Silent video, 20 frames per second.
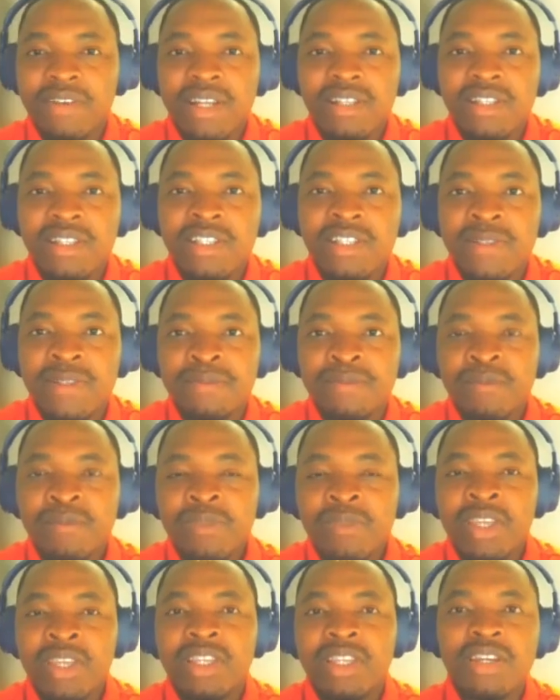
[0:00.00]
it is.
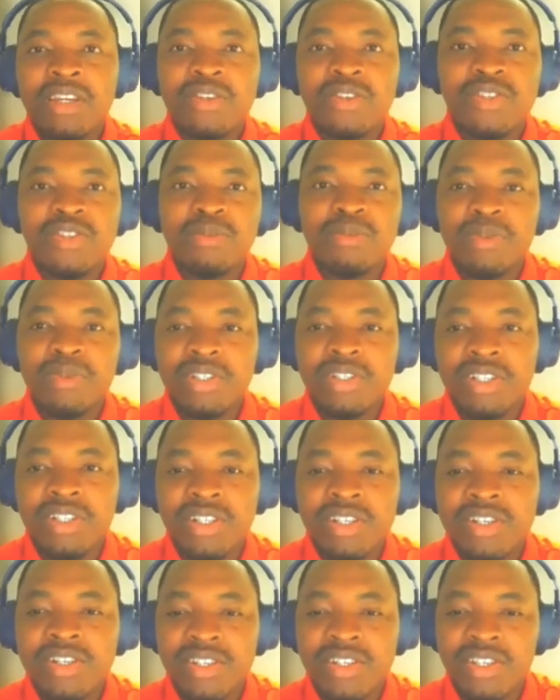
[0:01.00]
Thank you so much.
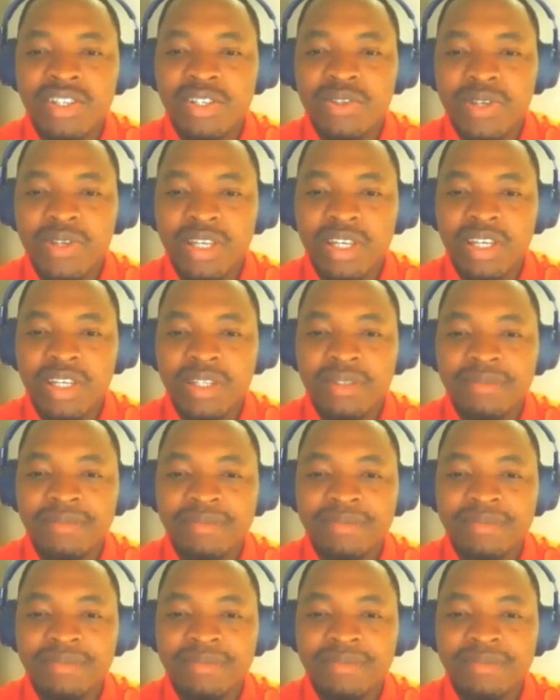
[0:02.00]
See you again.